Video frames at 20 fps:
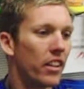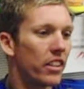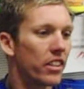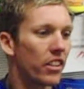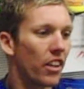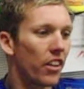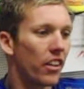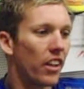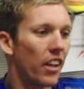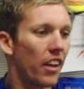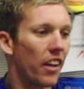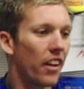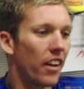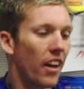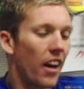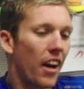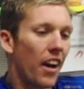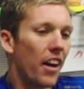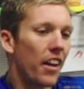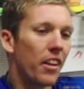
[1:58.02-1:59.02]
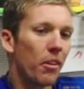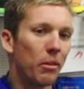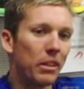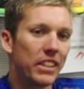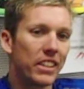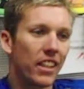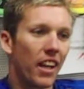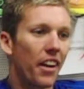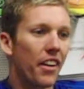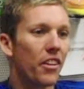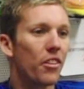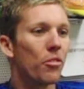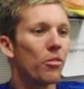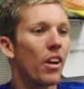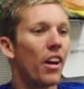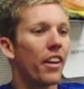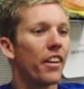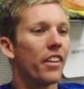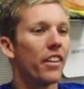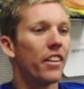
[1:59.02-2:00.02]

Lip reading: So yeah, and then we started the run,